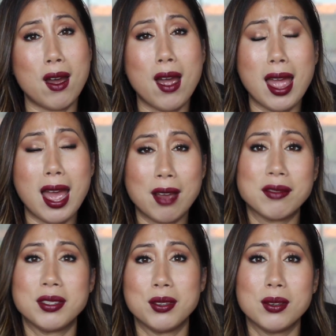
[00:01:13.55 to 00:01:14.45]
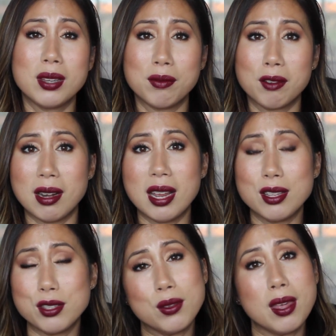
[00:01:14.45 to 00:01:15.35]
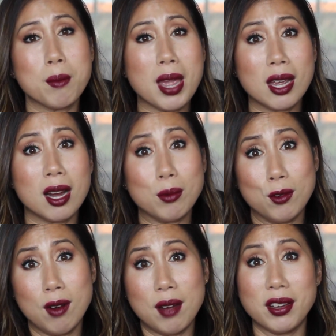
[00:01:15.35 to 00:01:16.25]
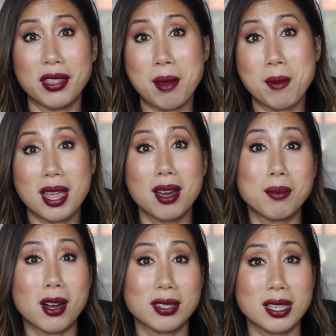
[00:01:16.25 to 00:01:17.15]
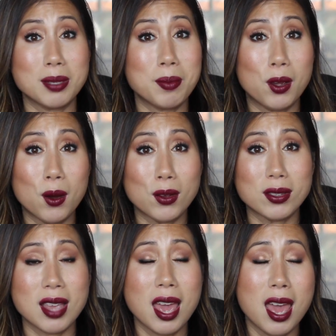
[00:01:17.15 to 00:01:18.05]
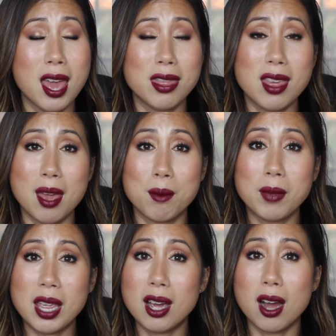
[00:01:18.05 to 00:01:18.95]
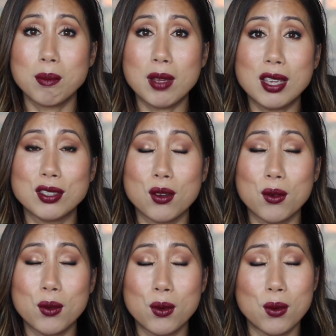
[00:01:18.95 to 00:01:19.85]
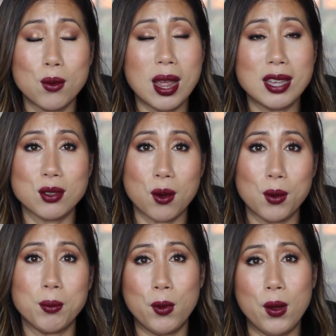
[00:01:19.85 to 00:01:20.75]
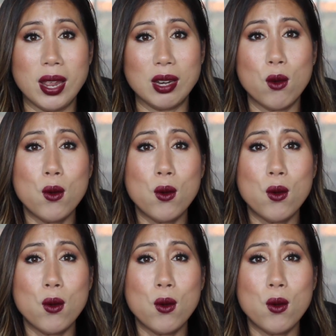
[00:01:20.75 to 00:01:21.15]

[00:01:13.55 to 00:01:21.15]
I have to give credit to their makeup, or rather their makeup artist, because their makeup is always on point,